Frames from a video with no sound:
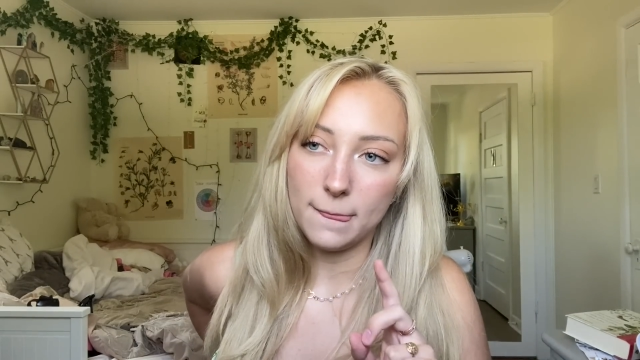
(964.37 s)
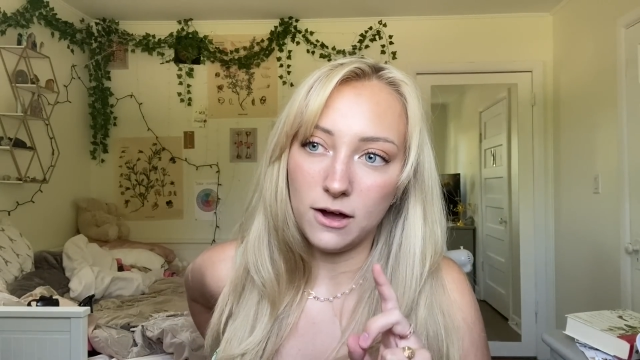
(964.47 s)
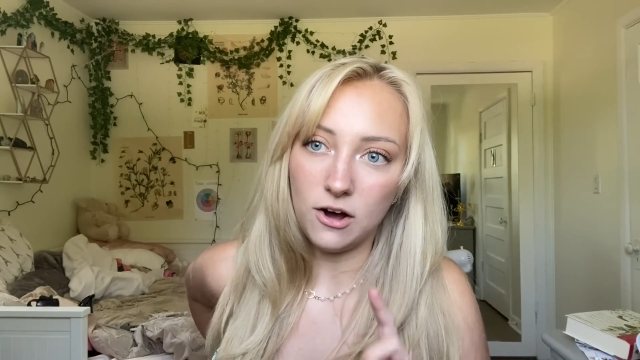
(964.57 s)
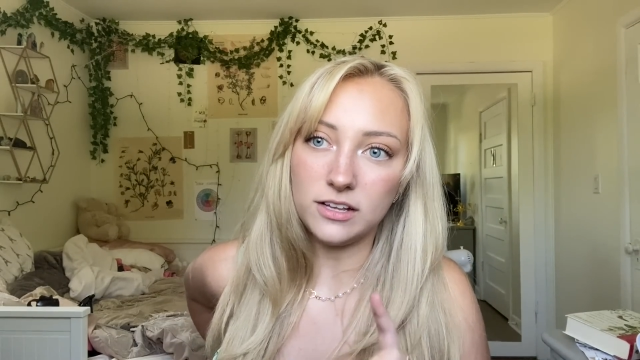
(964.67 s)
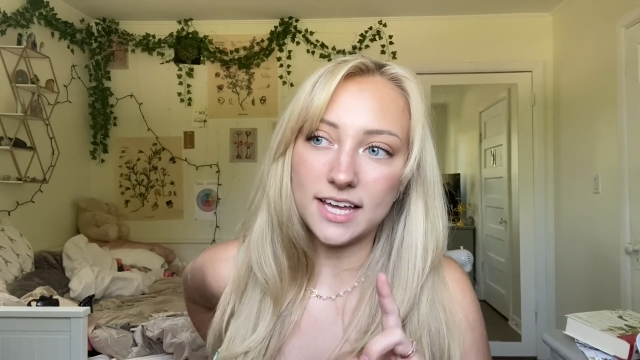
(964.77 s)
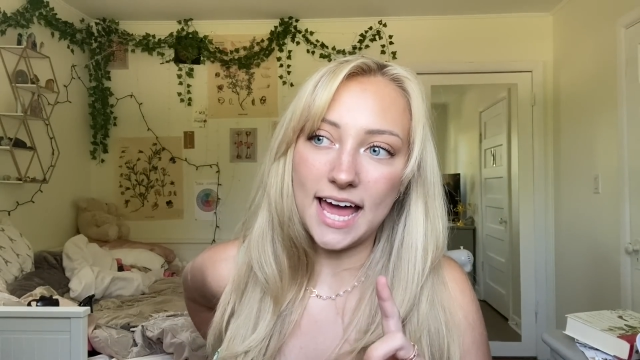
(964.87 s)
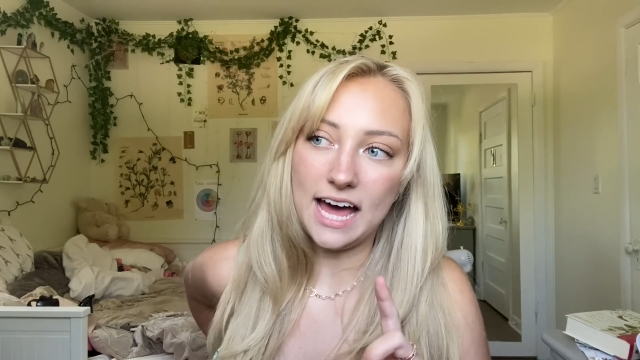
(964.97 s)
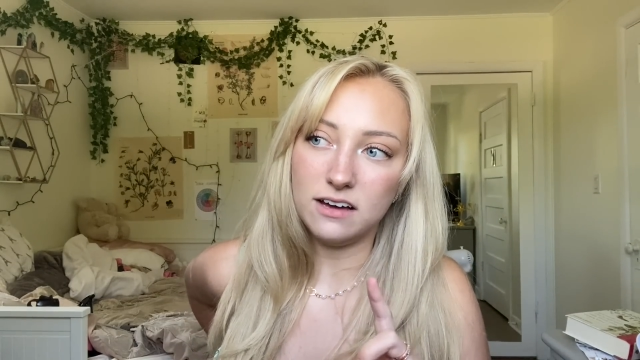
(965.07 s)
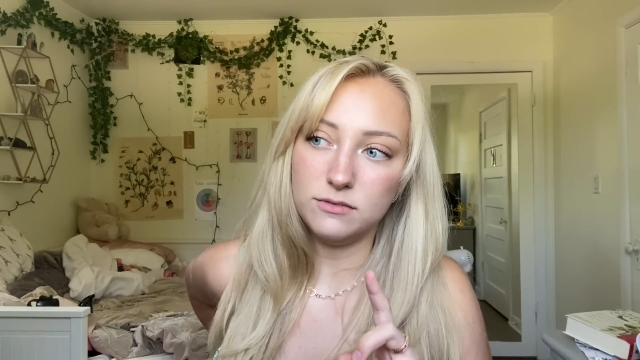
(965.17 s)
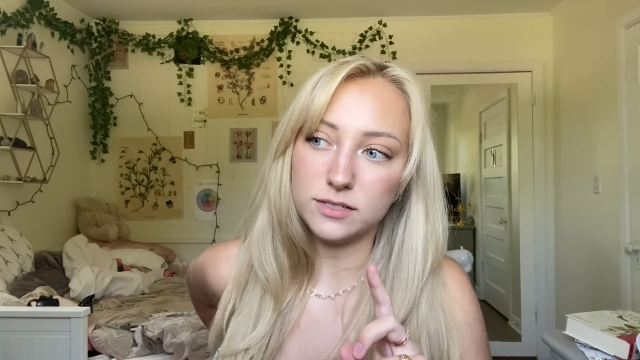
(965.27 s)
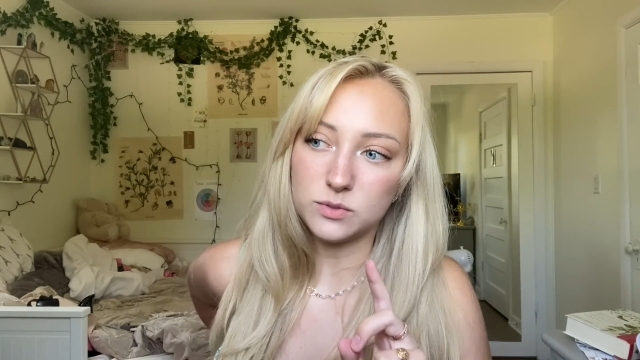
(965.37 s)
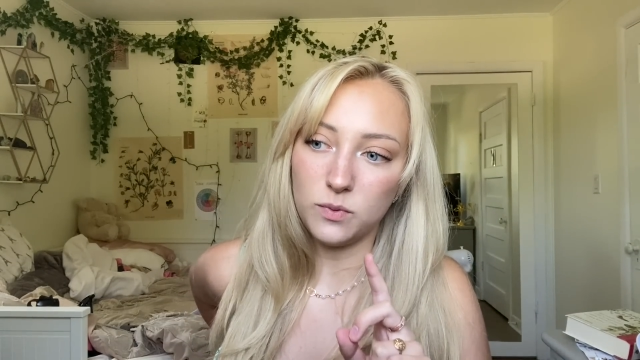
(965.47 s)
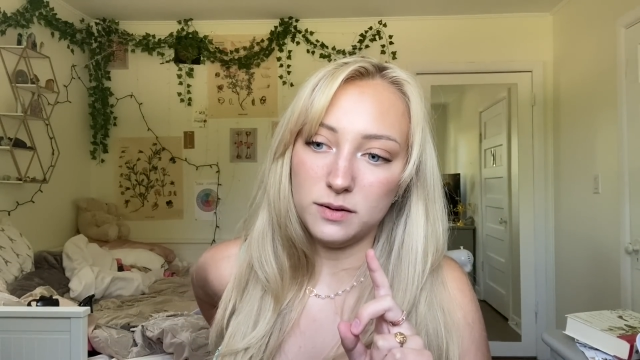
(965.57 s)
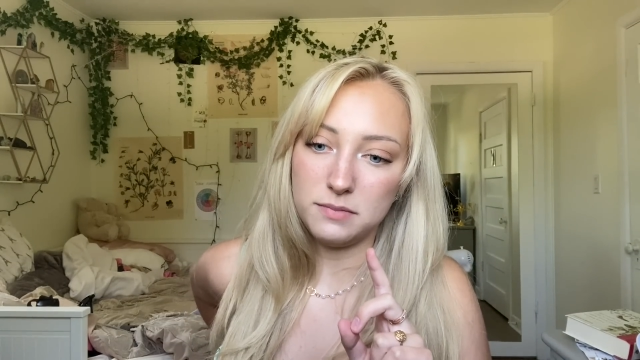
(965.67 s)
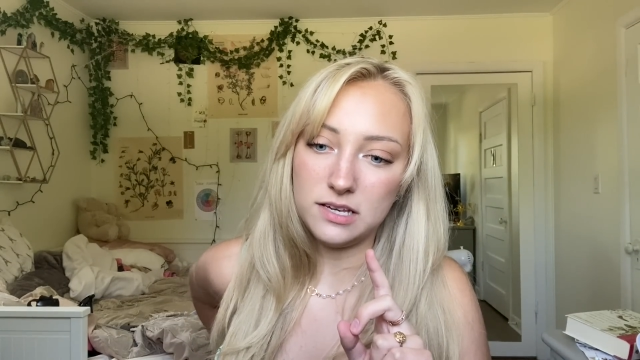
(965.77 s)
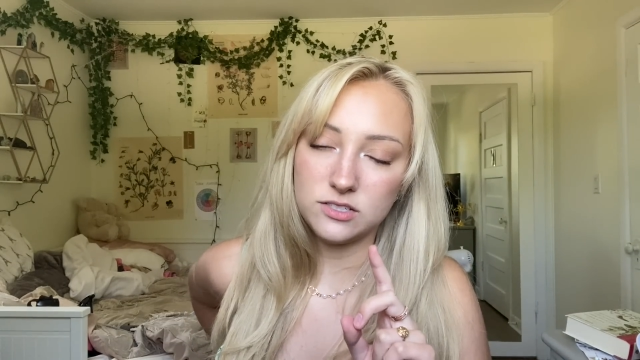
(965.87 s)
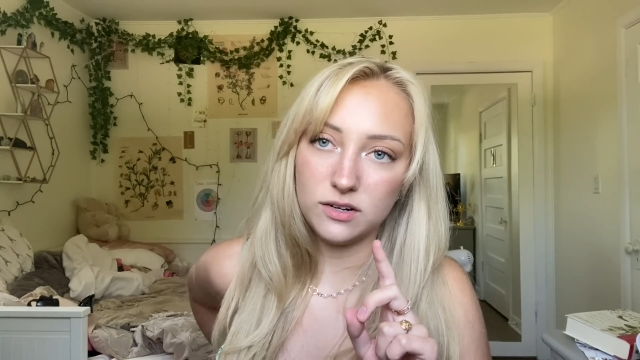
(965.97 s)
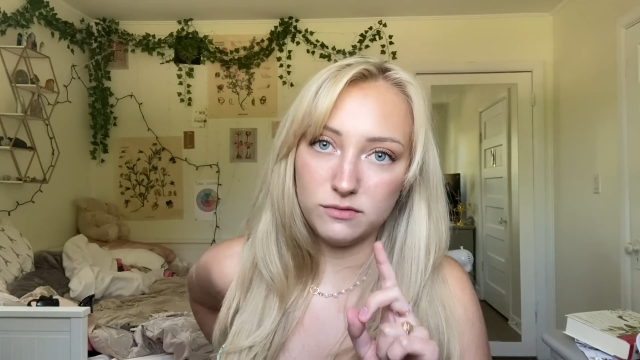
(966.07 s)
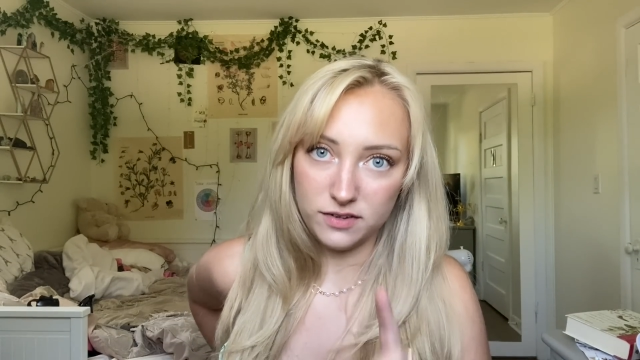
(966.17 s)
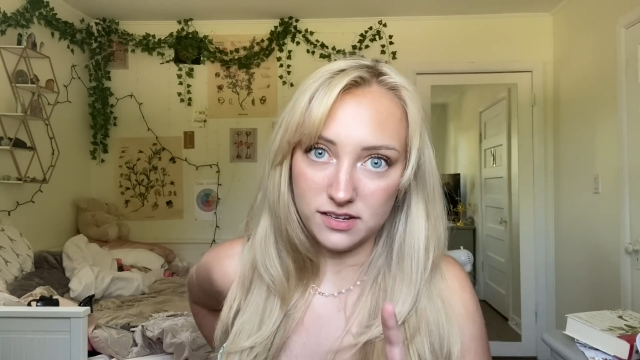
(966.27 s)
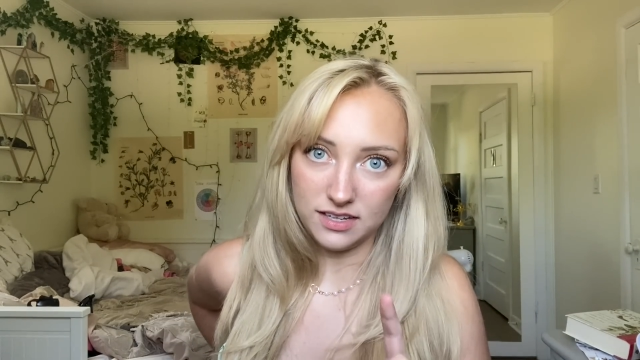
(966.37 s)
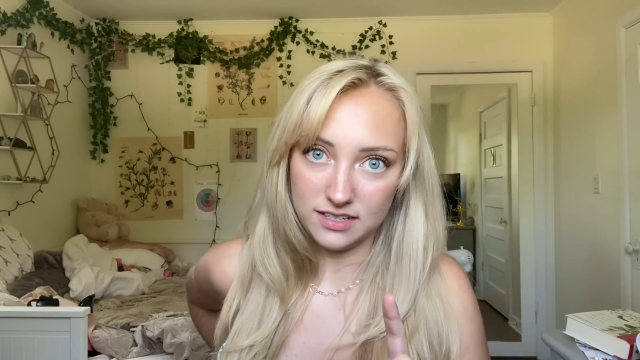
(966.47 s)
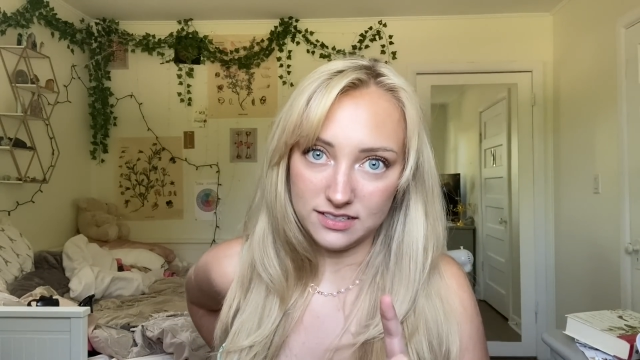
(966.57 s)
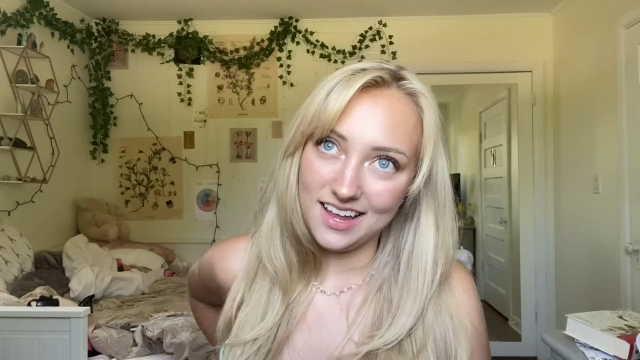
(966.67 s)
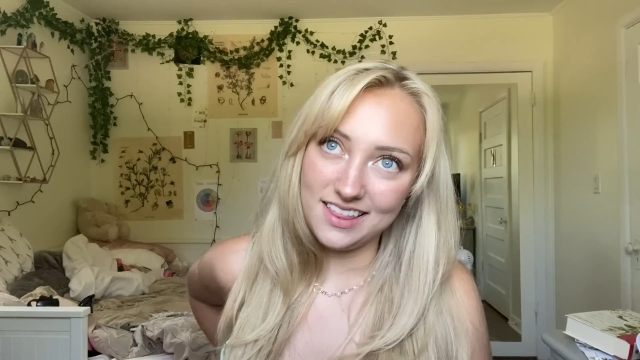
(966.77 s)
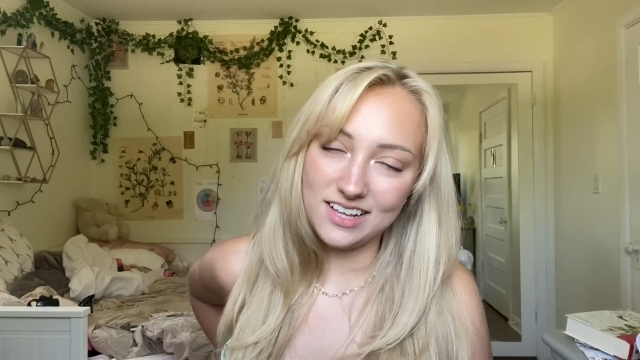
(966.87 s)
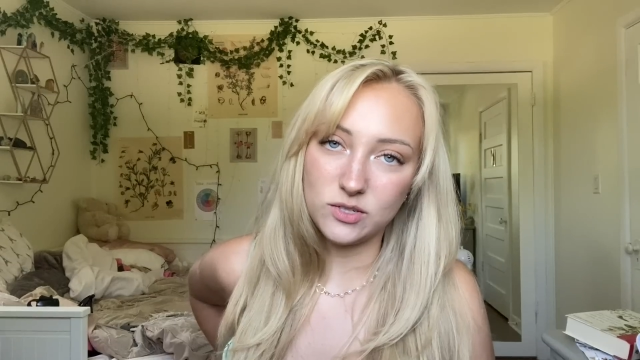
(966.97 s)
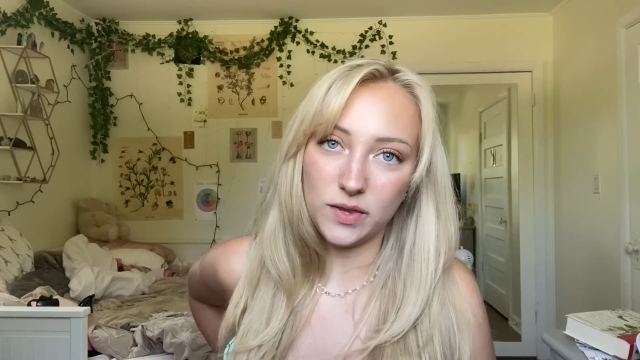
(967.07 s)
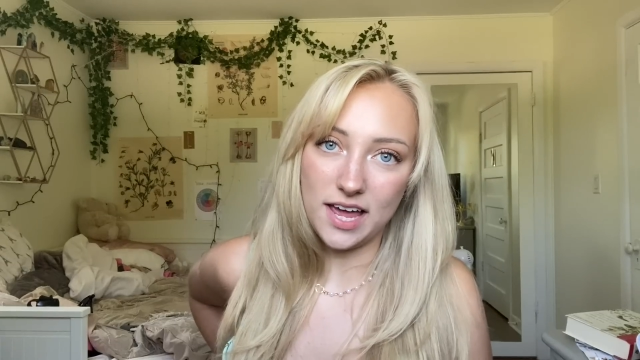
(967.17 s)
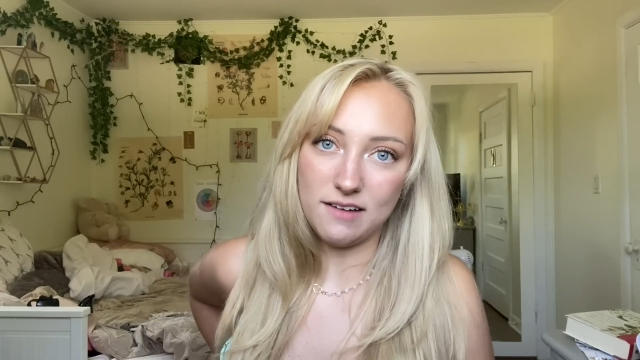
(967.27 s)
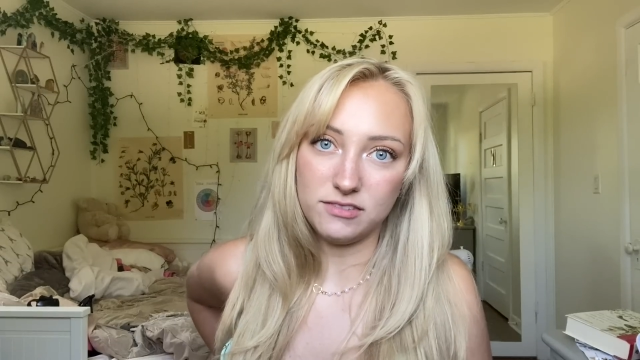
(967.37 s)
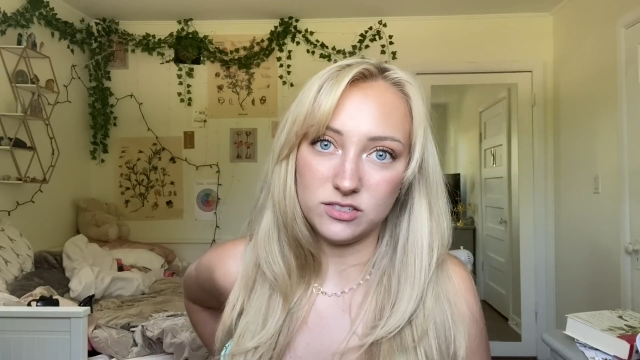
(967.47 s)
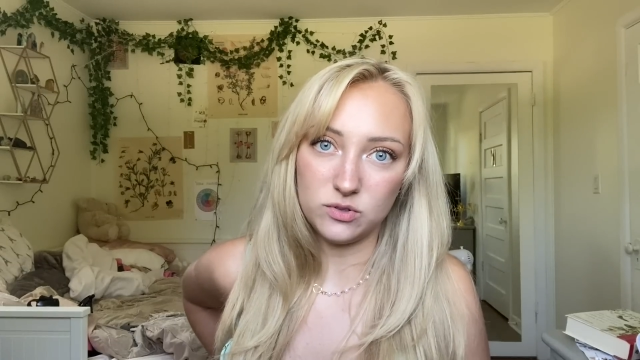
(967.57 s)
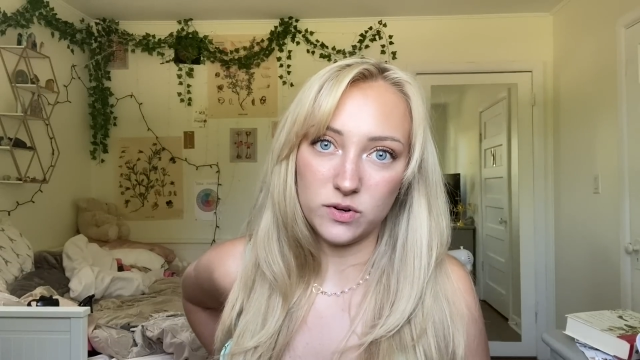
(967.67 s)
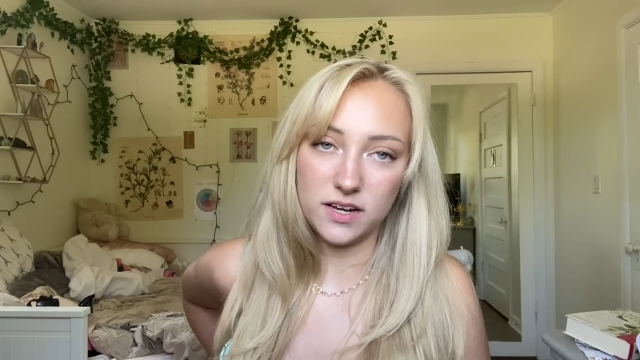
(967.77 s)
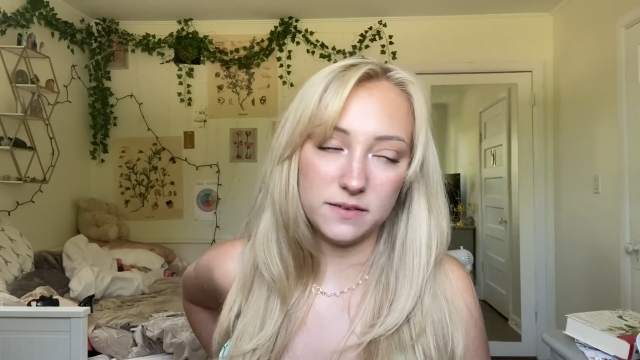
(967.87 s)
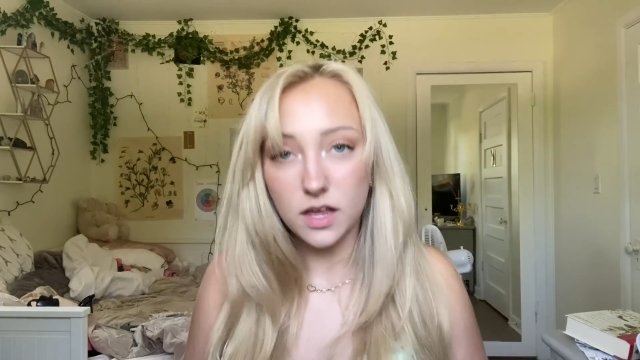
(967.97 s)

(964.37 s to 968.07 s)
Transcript: All I have is one based on feelings, and that's only half the story.